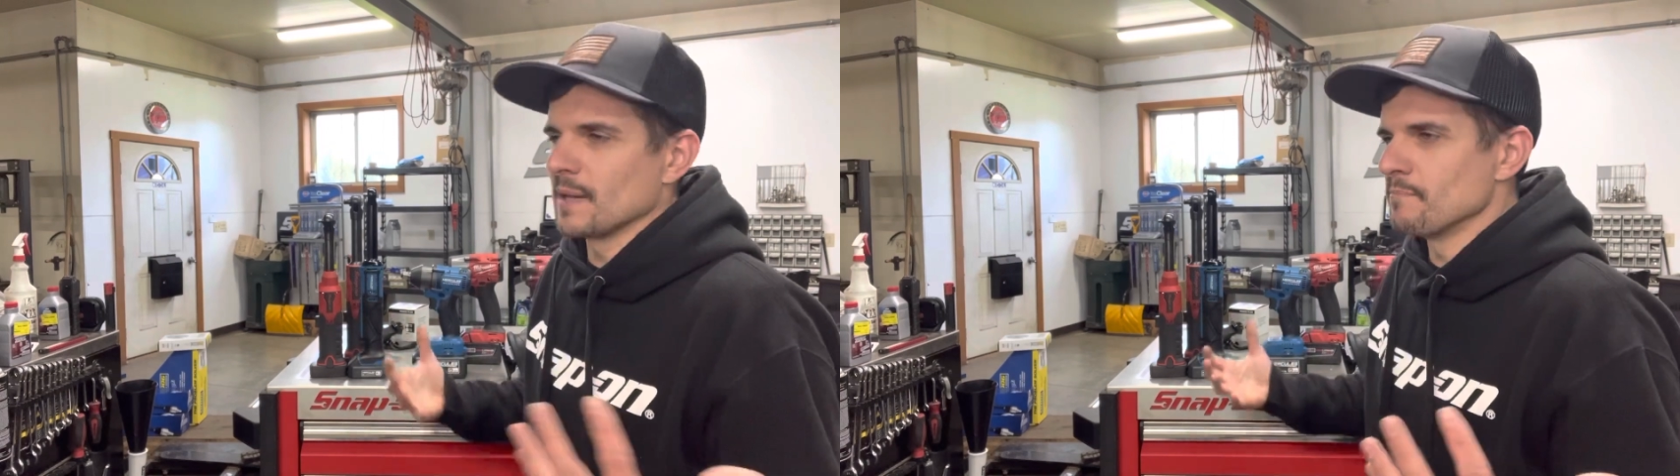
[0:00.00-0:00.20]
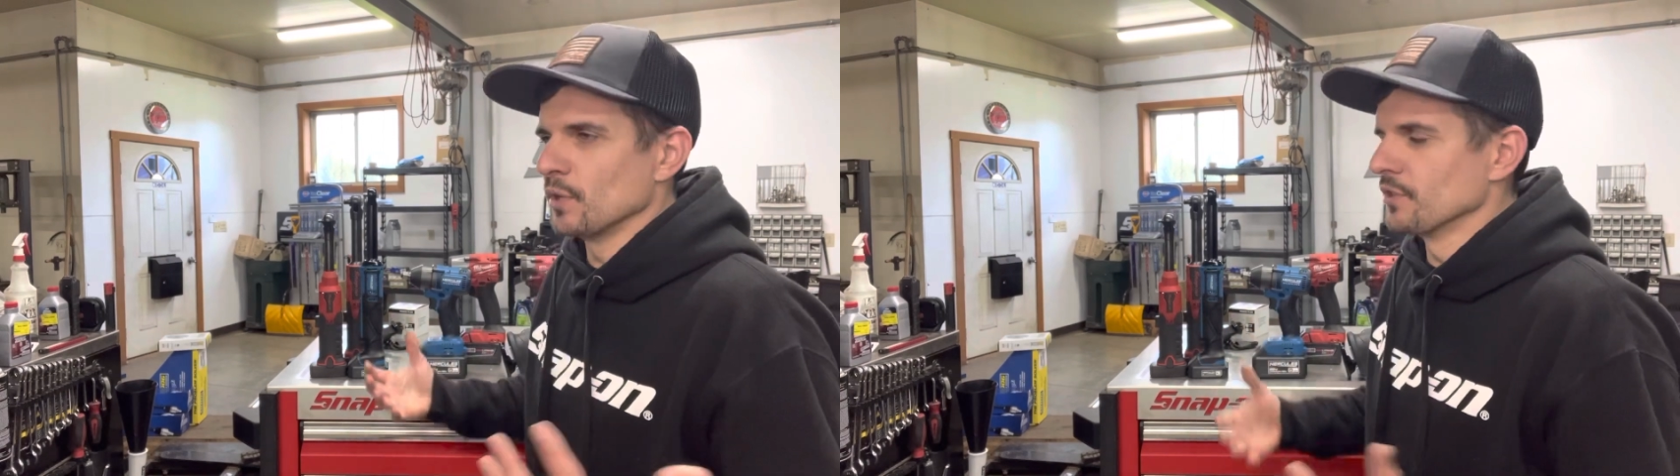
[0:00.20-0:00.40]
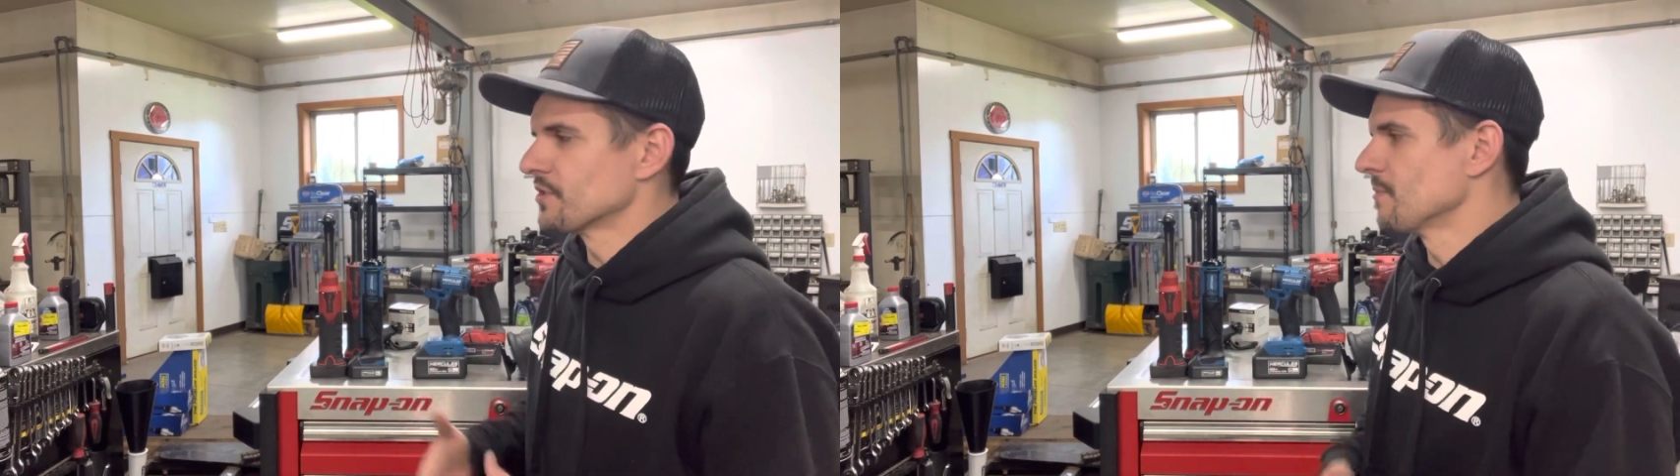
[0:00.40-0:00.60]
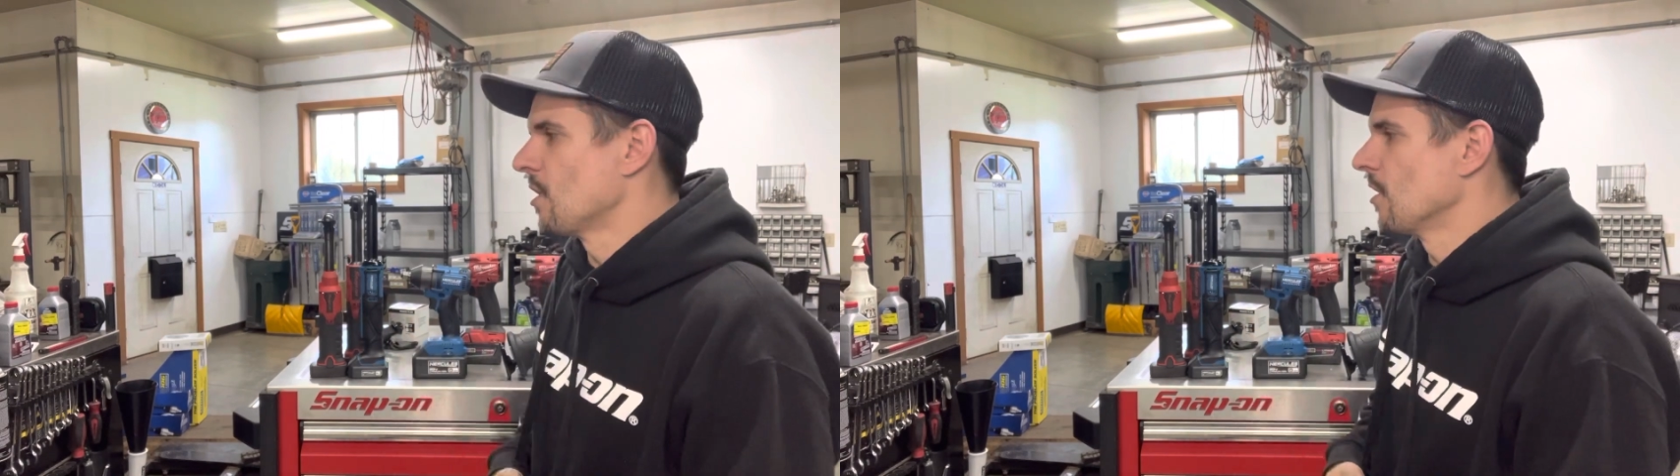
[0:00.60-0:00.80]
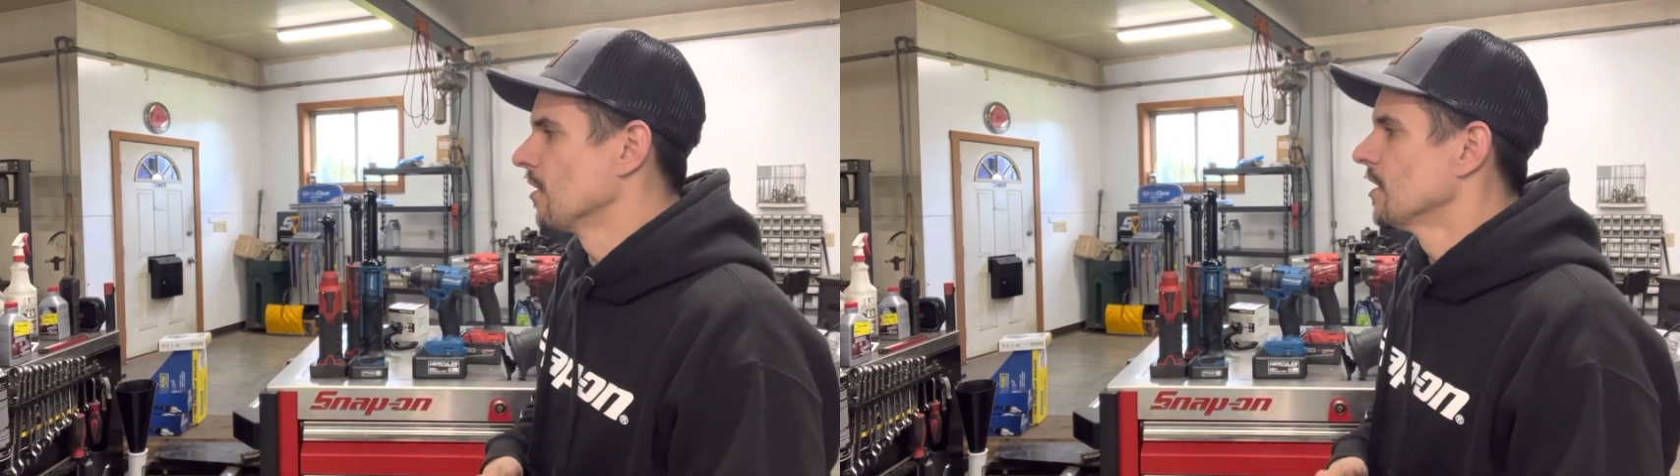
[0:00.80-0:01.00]
I'm built
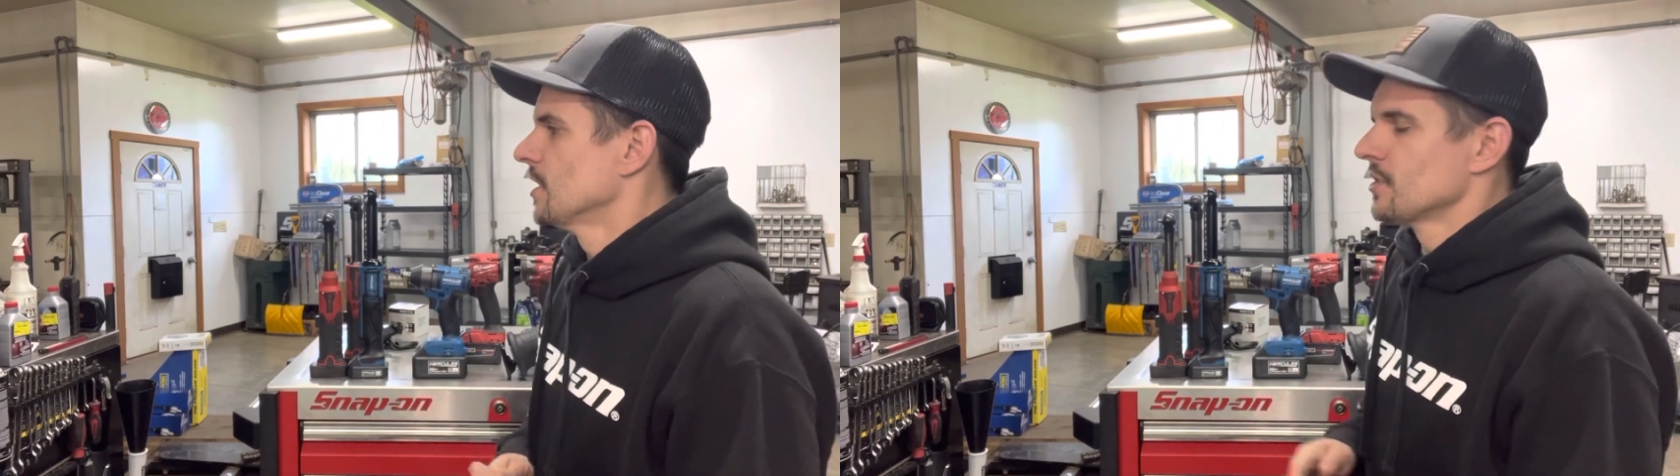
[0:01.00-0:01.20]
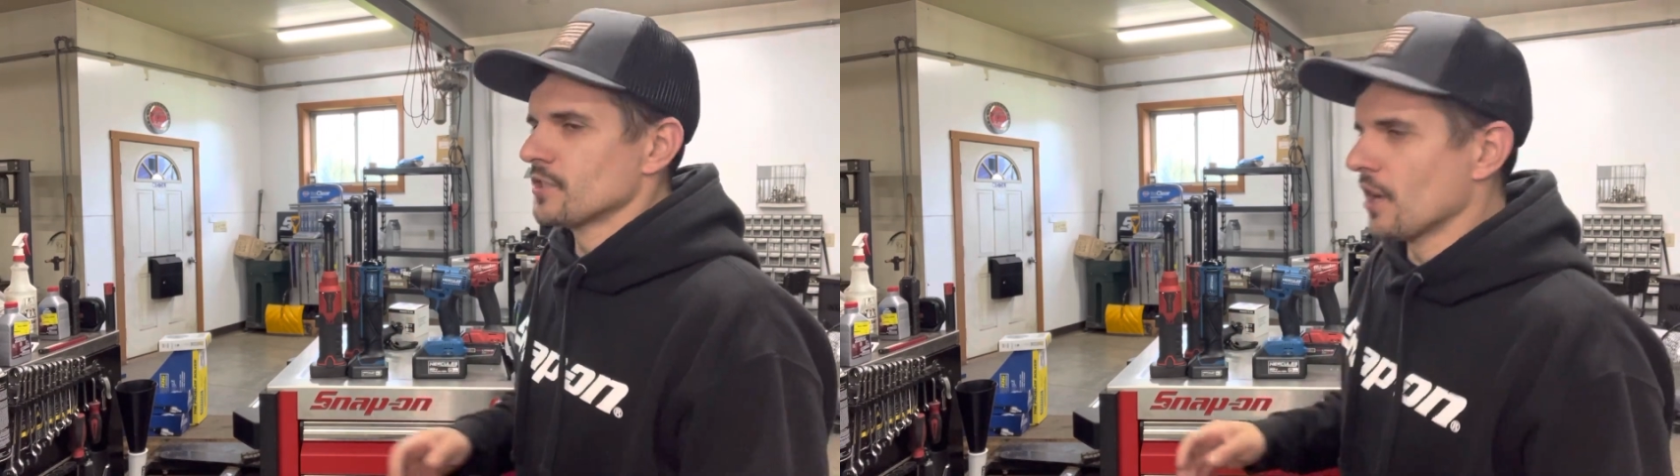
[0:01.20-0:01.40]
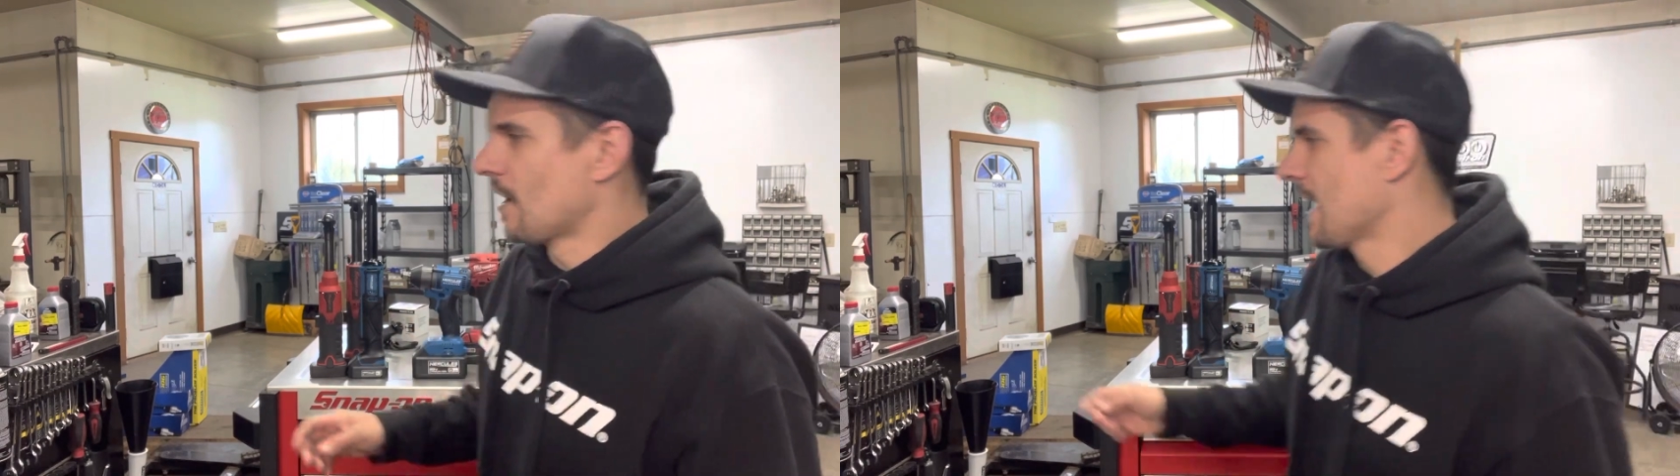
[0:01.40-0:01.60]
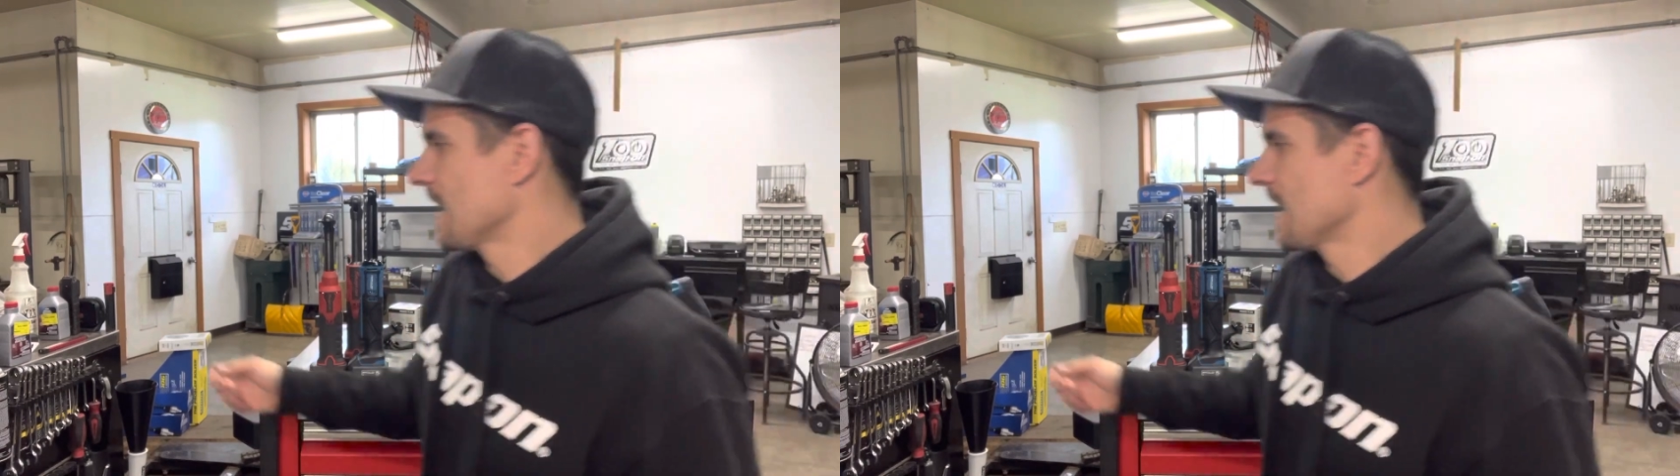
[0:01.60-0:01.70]
small. So I